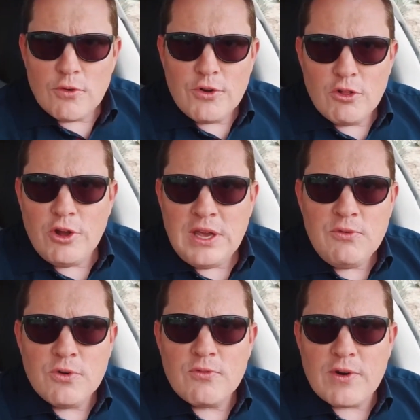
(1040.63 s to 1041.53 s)
So if you're
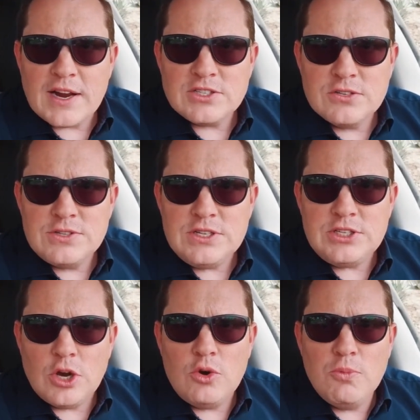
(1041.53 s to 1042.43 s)
looking for a fractional
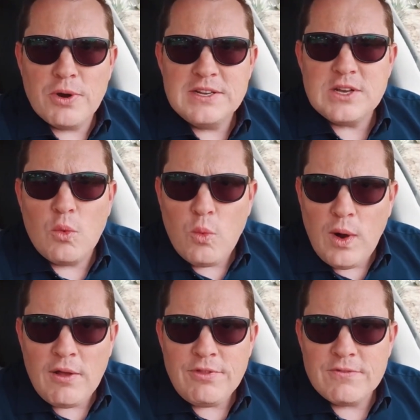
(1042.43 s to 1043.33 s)
C T O who brings a
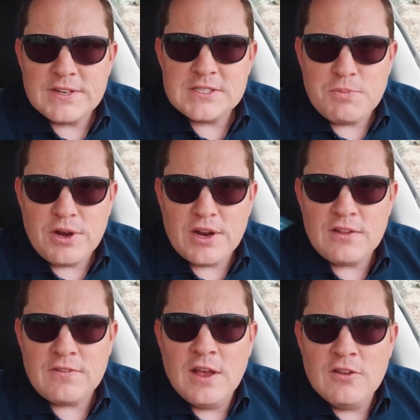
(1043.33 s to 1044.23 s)
wealth of
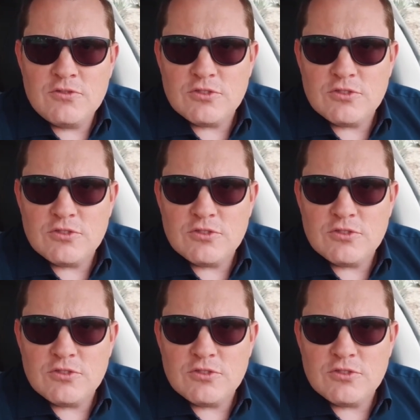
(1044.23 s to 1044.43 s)
experience,